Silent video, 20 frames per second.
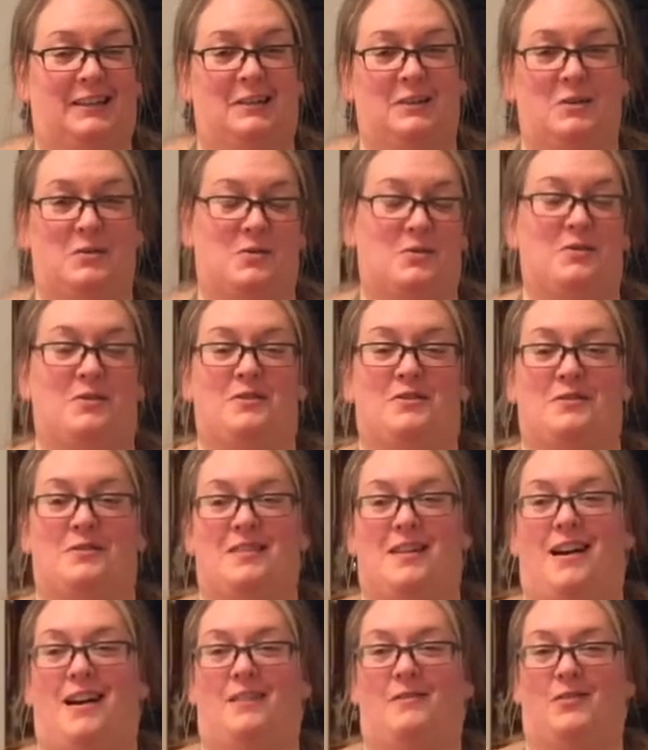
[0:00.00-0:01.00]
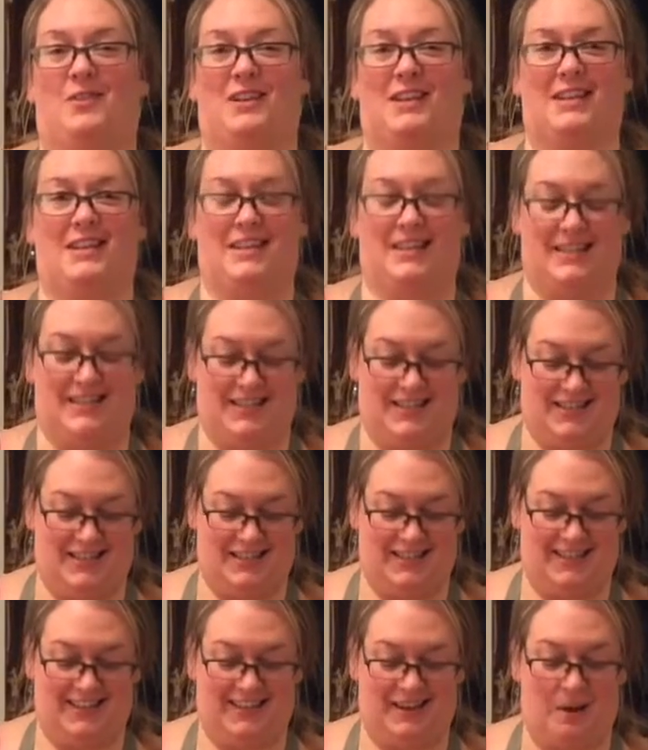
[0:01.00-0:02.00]
Northern
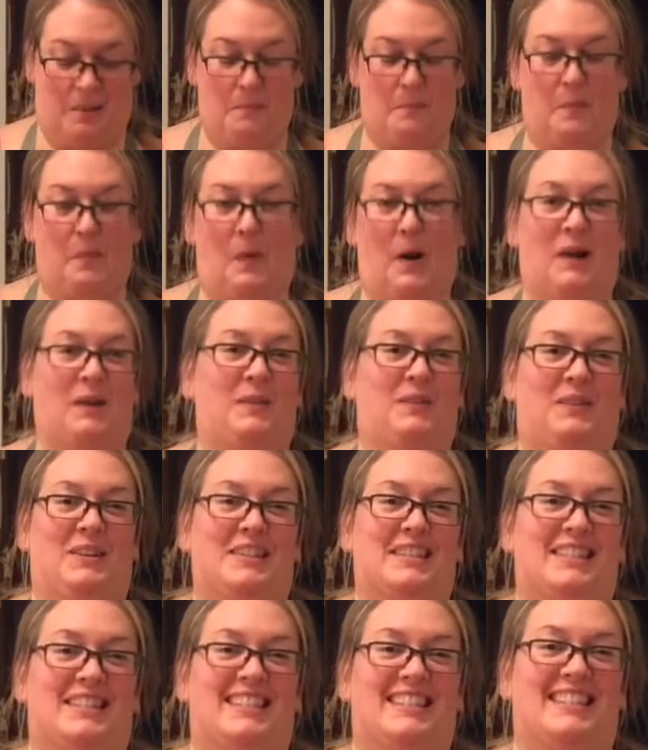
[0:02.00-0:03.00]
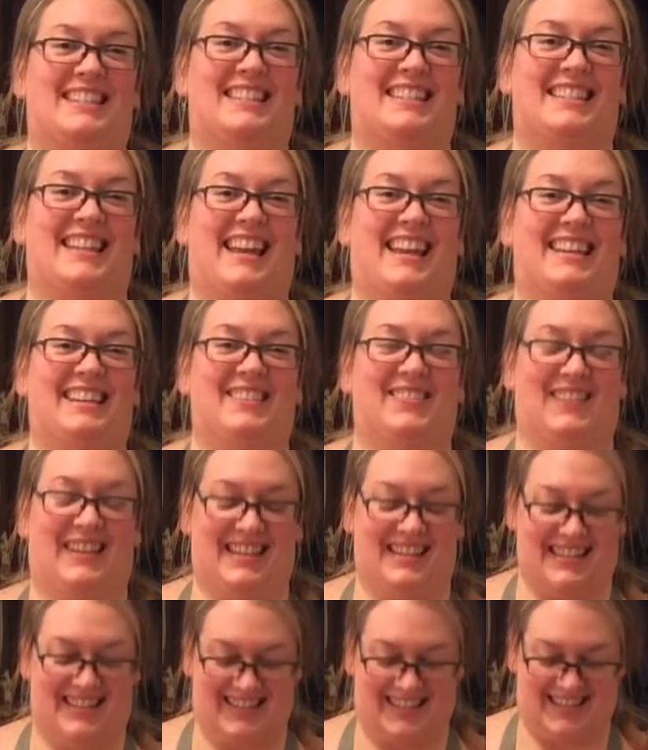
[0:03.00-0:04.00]
African breakfast
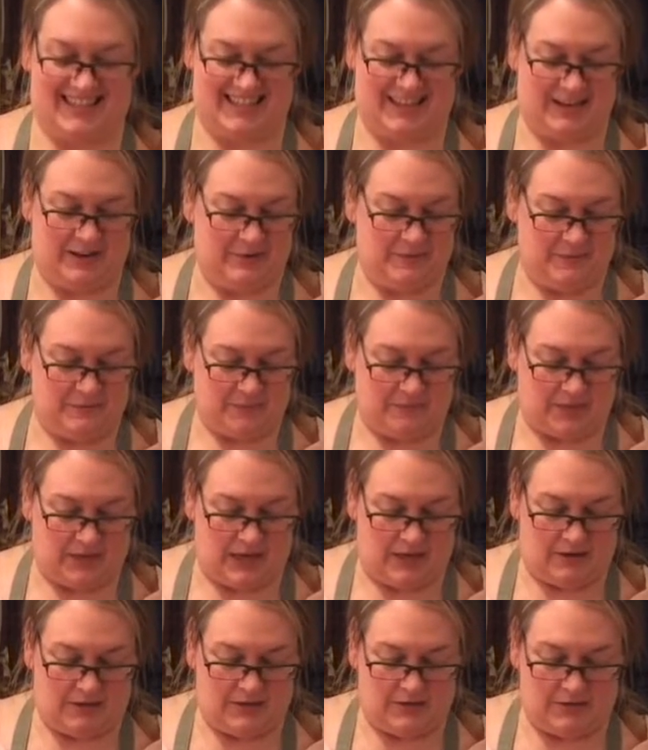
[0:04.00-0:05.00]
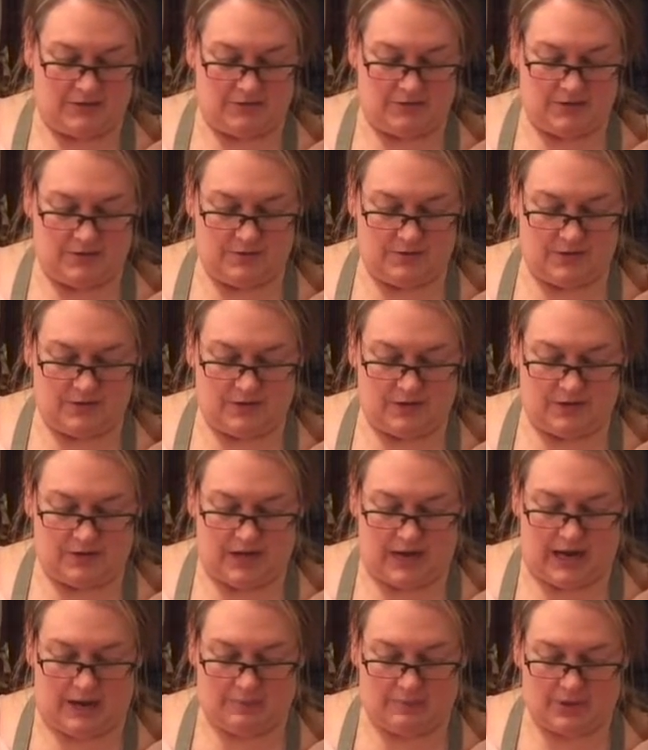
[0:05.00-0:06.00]
sandwich. All right, so those are
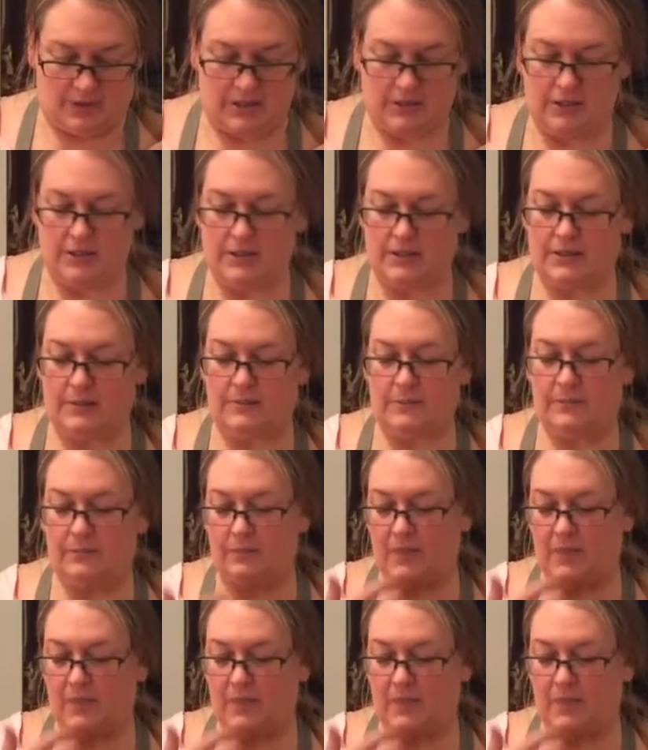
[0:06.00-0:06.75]
your options.